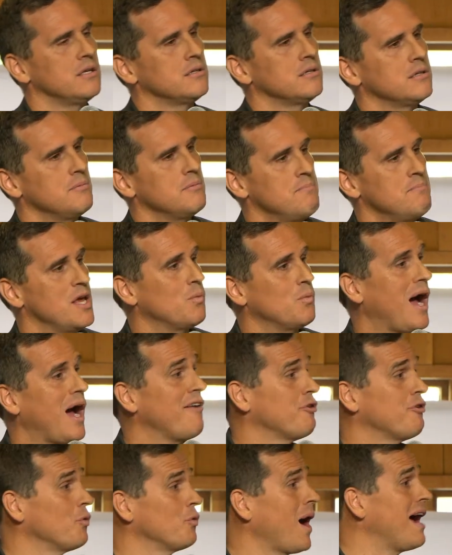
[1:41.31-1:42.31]
midwife
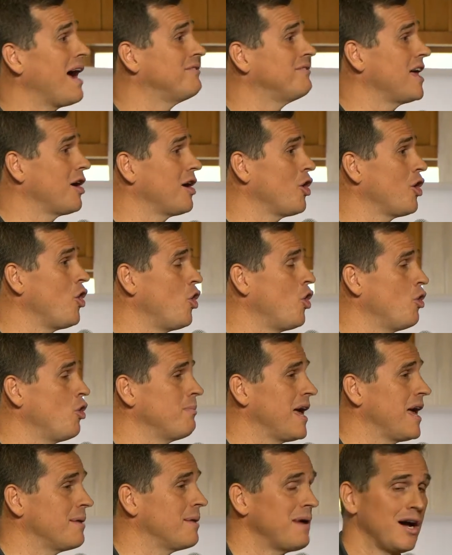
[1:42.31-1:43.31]
arrived at our home
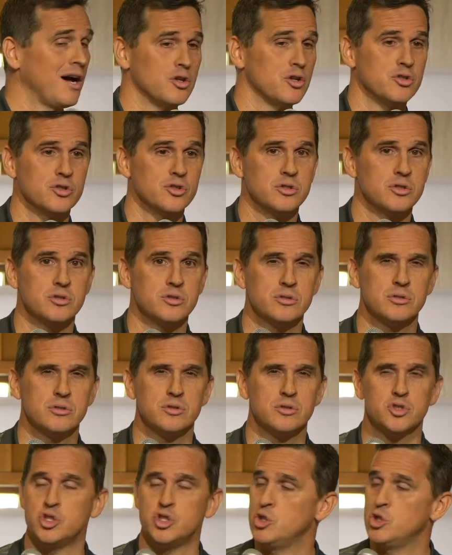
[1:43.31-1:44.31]
at about
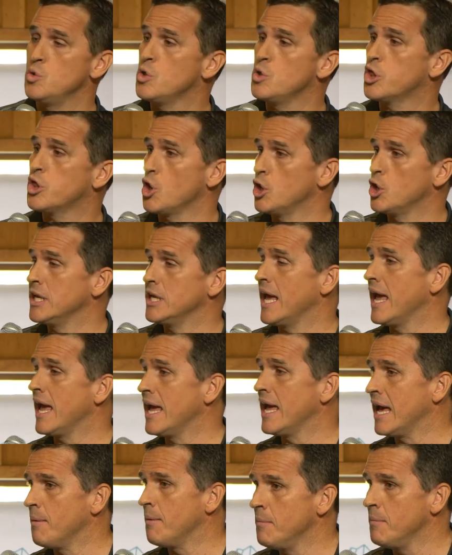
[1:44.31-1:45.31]
2:30
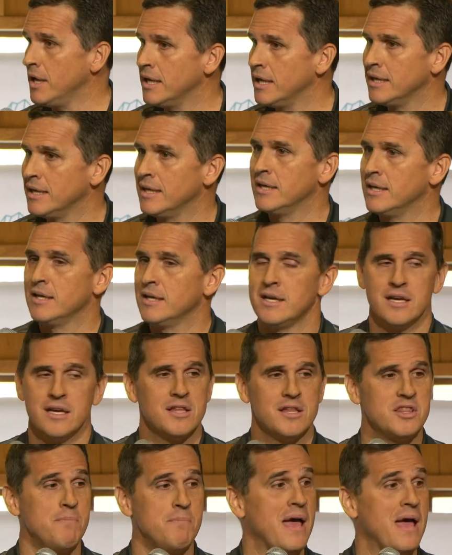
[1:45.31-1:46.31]
a.m.
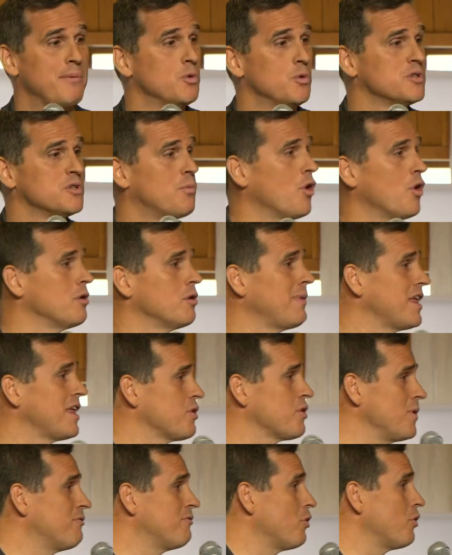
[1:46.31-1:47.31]
The baby was born by
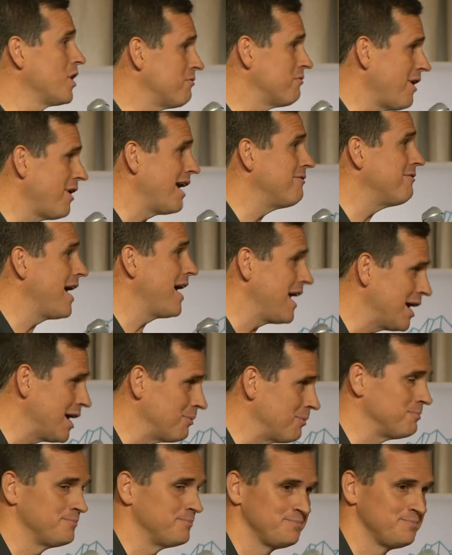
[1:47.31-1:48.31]
3:45 a.m.
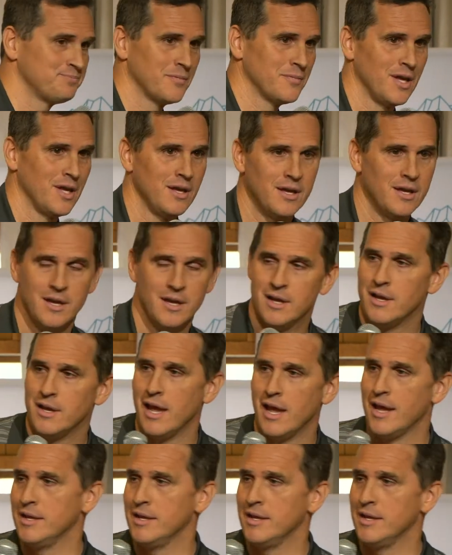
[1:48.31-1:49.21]
And it